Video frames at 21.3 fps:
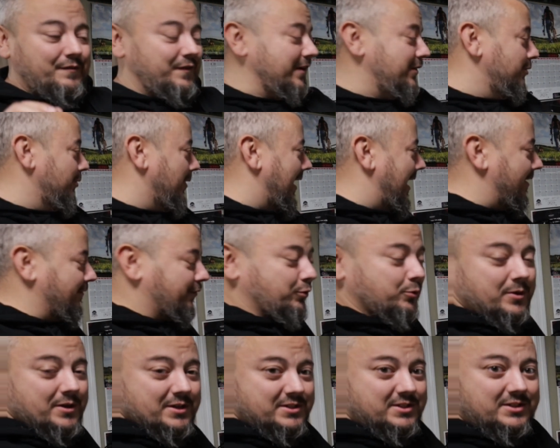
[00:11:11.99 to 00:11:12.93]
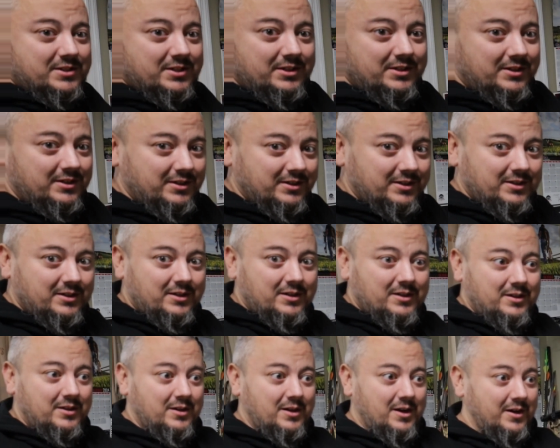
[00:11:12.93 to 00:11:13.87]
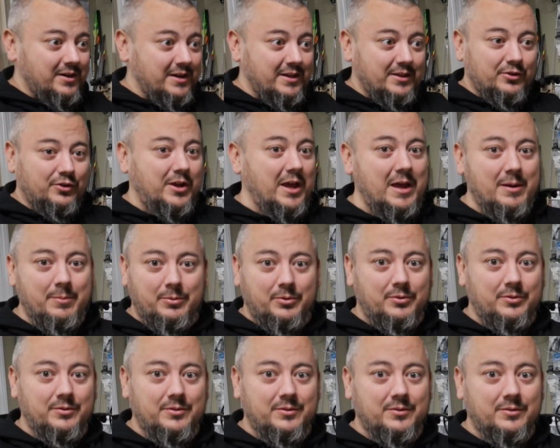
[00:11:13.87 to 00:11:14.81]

I do a half twist on either cable,